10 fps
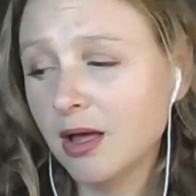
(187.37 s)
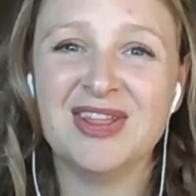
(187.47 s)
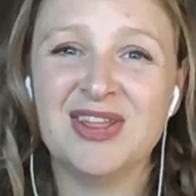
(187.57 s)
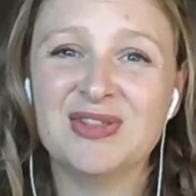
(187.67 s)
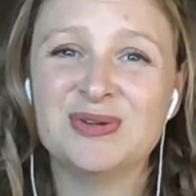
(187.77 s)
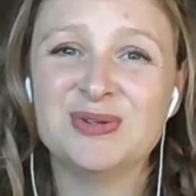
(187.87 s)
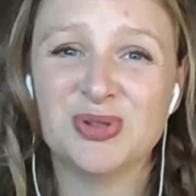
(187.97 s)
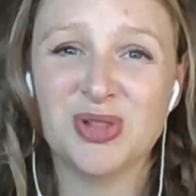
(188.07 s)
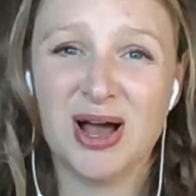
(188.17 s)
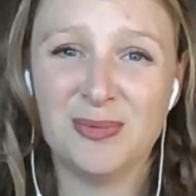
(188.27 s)
I think there's a
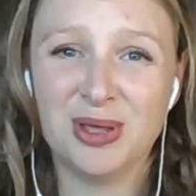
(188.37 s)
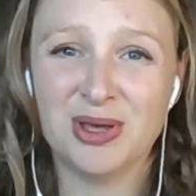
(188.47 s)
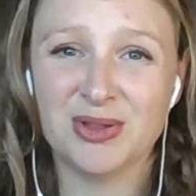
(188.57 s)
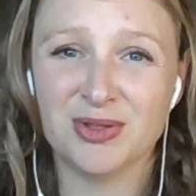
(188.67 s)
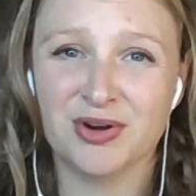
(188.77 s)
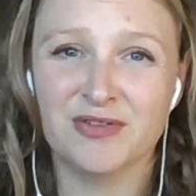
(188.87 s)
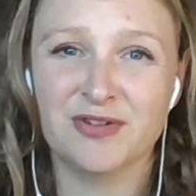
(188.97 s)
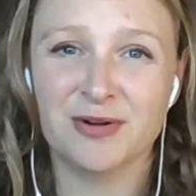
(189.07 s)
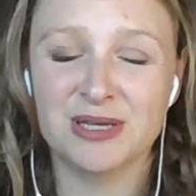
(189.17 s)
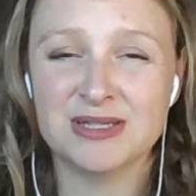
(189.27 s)
lot we can learn
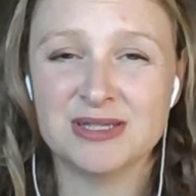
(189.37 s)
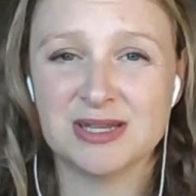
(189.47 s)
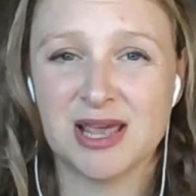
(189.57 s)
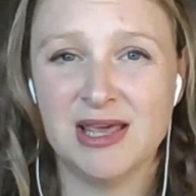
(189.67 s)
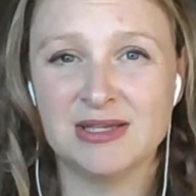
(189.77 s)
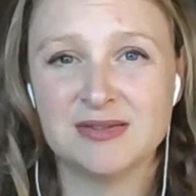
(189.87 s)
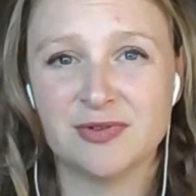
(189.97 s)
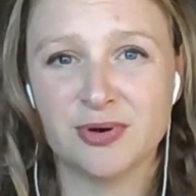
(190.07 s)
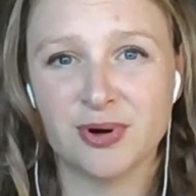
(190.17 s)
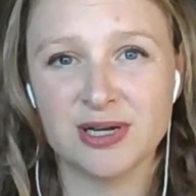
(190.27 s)
from this case
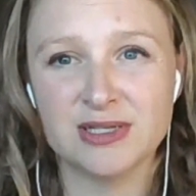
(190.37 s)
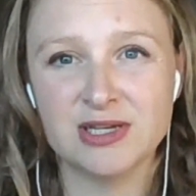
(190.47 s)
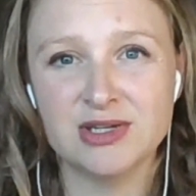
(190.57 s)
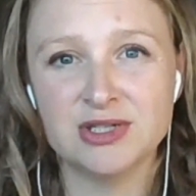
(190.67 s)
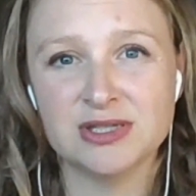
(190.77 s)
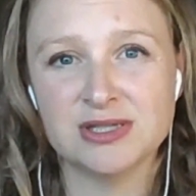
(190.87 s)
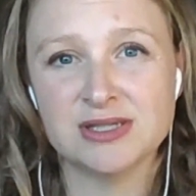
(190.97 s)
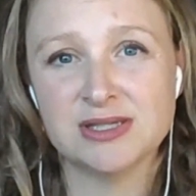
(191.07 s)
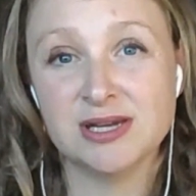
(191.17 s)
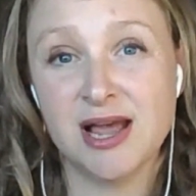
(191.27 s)
for
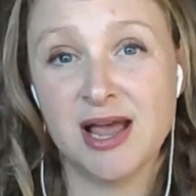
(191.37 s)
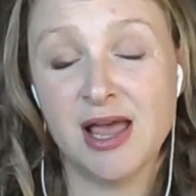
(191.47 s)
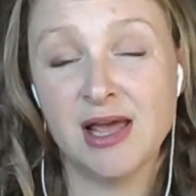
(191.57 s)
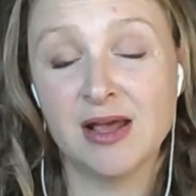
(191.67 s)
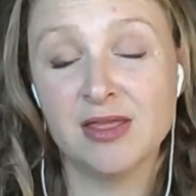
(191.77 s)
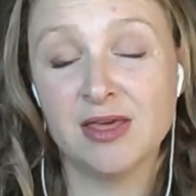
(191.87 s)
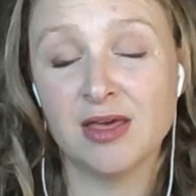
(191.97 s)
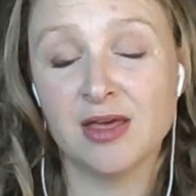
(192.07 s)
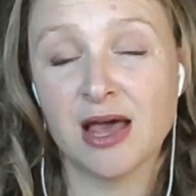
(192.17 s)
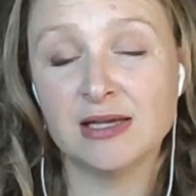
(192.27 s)
organizations today. And I
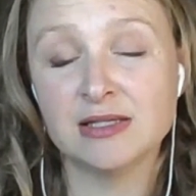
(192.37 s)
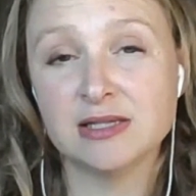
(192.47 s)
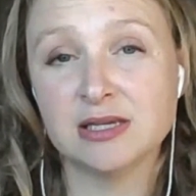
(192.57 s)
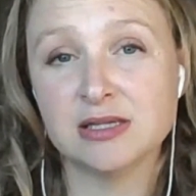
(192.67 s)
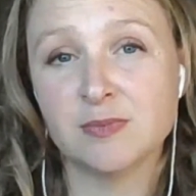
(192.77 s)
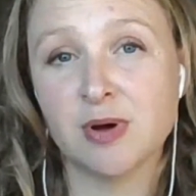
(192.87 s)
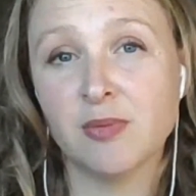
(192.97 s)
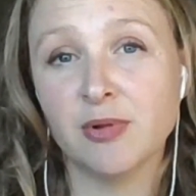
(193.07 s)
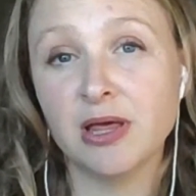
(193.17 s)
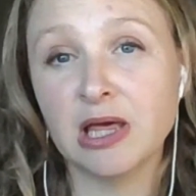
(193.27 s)
think as this
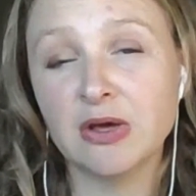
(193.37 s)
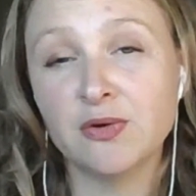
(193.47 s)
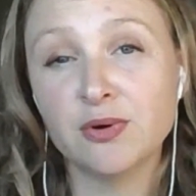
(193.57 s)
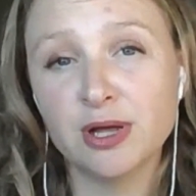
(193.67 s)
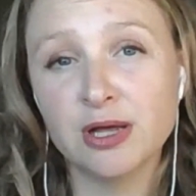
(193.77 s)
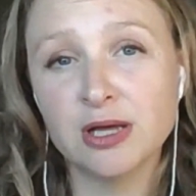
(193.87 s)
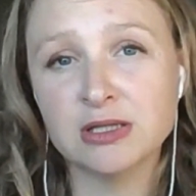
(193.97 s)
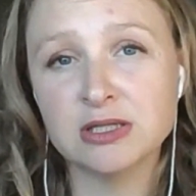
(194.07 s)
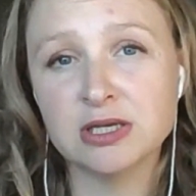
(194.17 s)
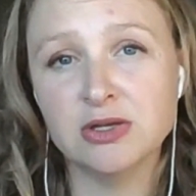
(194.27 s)
public inquiry
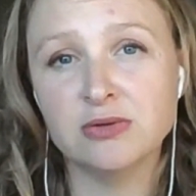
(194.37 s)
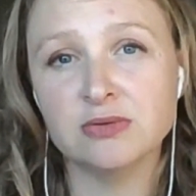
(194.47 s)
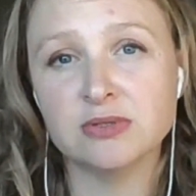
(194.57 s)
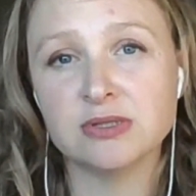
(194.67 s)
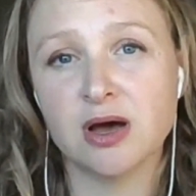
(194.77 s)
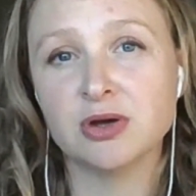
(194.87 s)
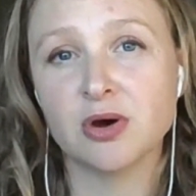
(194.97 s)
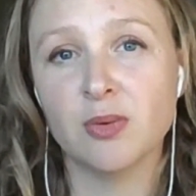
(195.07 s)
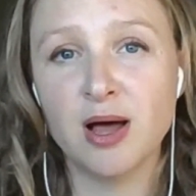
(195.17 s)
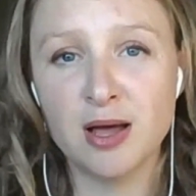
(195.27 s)
continues to
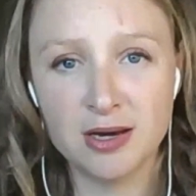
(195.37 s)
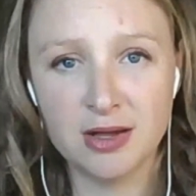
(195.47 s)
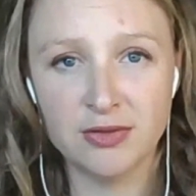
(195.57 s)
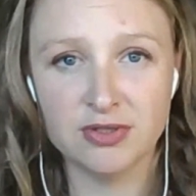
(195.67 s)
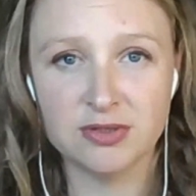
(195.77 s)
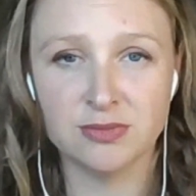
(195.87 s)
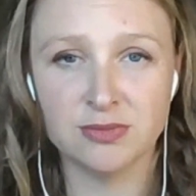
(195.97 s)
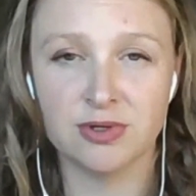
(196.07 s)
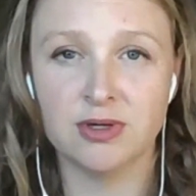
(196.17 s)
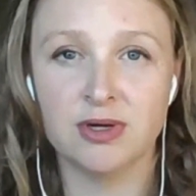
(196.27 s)
go on and there's
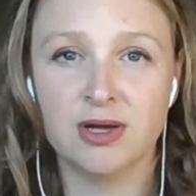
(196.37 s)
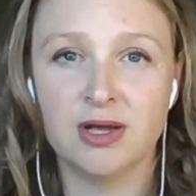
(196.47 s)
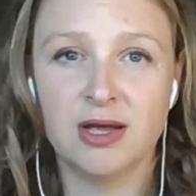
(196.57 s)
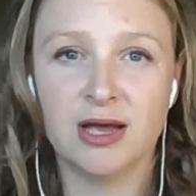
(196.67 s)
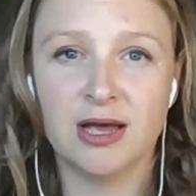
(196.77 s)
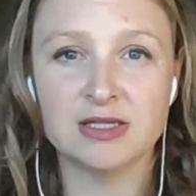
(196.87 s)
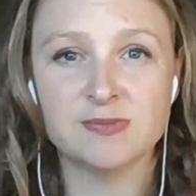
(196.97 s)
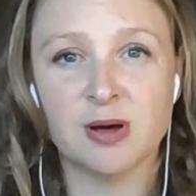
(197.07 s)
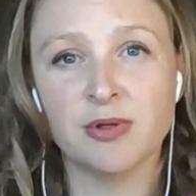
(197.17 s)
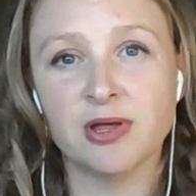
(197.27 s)
more, I guess,
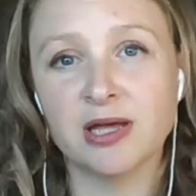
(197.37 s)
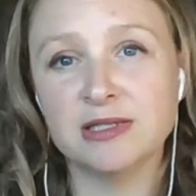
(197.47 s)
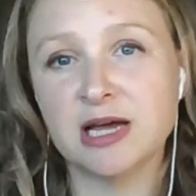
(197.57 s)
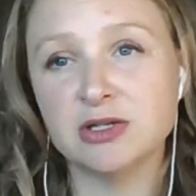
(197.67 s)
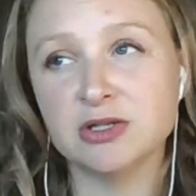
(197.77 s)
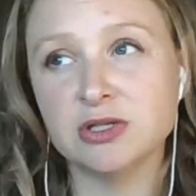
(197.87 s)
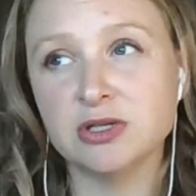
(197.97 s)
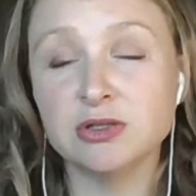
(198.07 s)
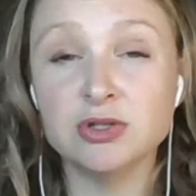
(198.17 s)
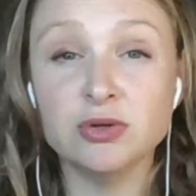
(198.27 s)
public
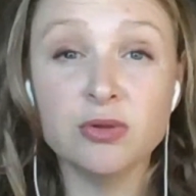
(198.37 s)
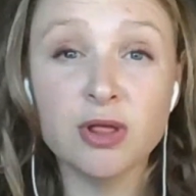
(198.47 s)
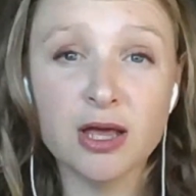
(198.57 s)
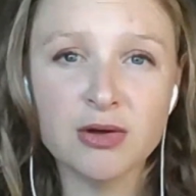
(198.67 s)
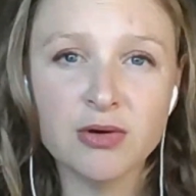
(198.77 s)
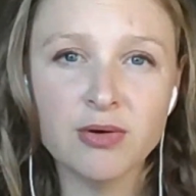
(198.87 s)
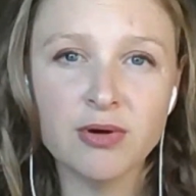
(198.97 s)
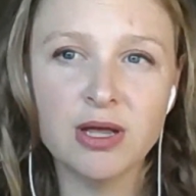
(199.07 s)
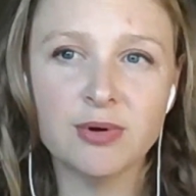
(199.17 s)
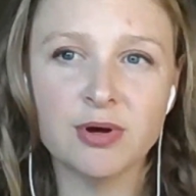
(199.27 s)
attention to the
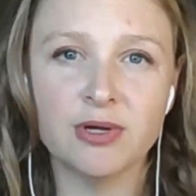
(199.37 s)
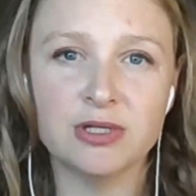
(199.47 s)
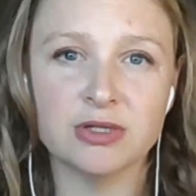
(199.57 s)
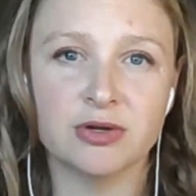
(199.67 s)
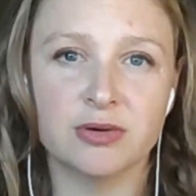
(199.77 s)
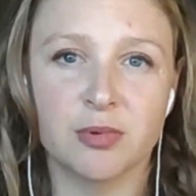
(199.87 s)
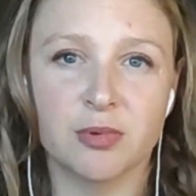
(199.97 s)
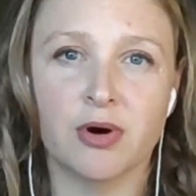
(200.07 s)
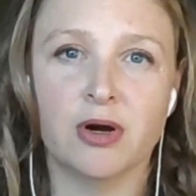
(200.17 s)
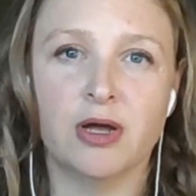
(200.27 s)
inquiry, we're going to learn
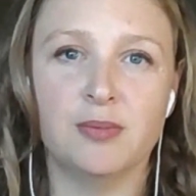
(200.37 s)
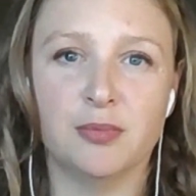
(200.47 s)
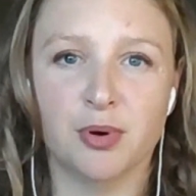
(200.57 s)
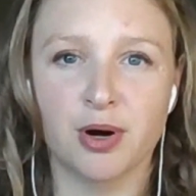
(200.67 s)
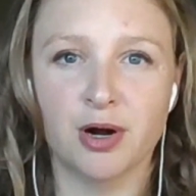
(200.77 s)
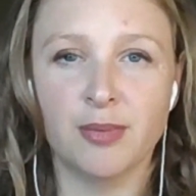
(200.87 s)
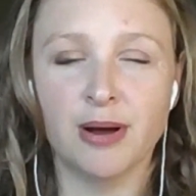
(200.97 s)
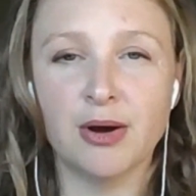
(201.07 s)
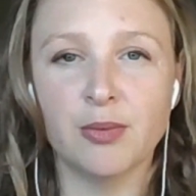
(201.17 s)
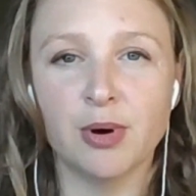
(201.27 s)
more and more
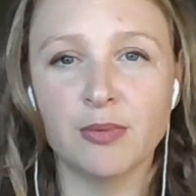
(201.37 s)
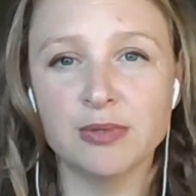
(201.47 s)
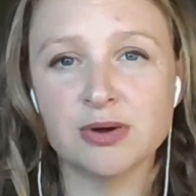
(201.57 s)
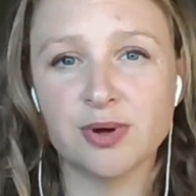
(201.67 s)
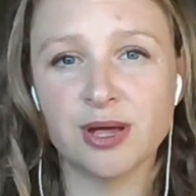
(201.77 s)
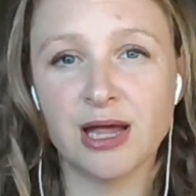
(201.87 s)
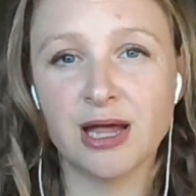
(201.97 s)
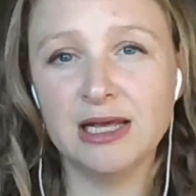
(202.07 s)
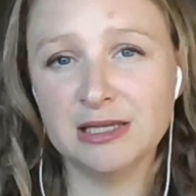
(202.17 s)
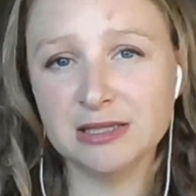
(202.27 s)
about what was going
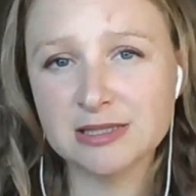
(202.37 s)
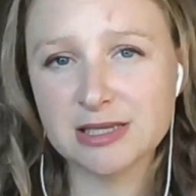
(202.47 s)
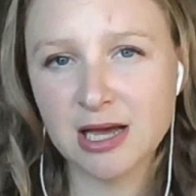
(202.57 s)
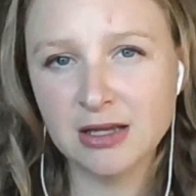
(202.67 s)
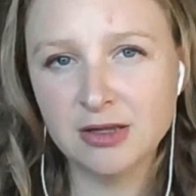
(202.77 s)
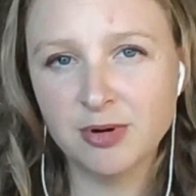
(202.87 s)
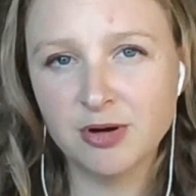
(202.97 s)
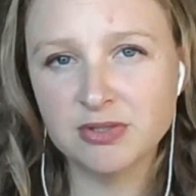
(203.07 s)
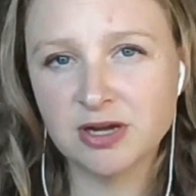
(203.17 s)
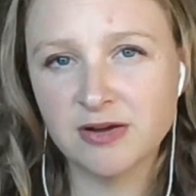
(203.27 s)
on inside the
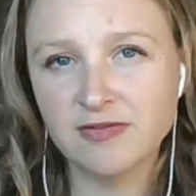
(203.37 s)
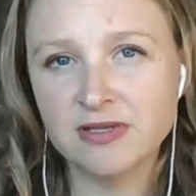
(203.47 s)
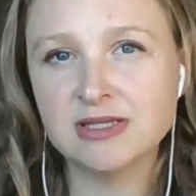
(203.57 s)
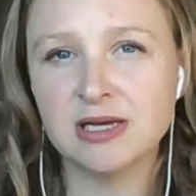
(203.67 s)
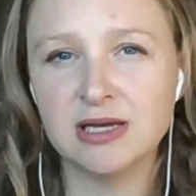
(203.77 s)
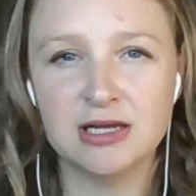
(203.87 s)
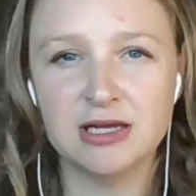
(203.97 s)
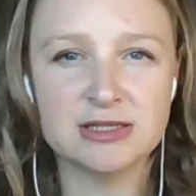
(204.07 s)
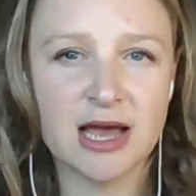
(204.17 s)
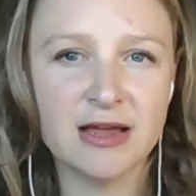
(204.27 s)
post office and
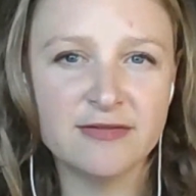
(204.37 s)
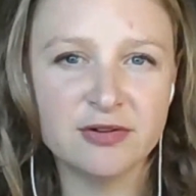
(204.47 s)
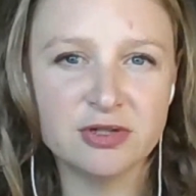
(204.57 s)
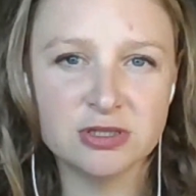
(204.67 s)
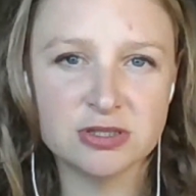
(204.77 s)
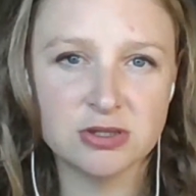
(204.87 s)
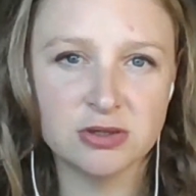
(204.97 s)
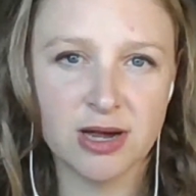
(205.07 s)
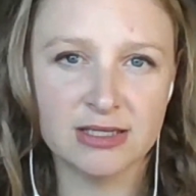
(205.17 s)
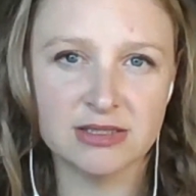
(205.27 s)
inside
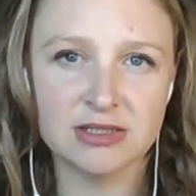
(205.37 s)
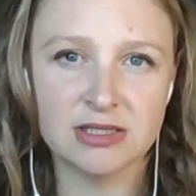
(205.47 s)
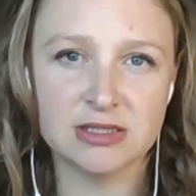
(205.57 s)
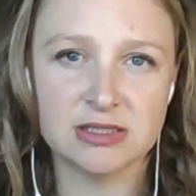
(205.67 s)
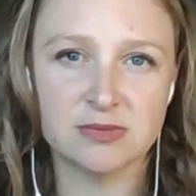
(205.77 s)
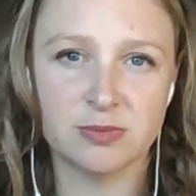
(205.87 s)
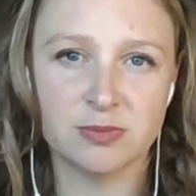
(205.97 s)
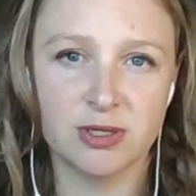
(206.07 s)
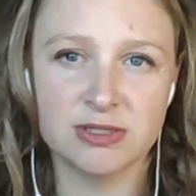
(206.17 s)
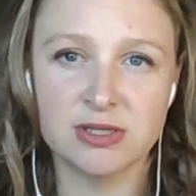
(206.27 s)
Fujitsu as this
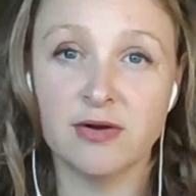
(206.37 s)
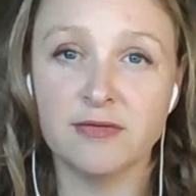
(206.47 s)
was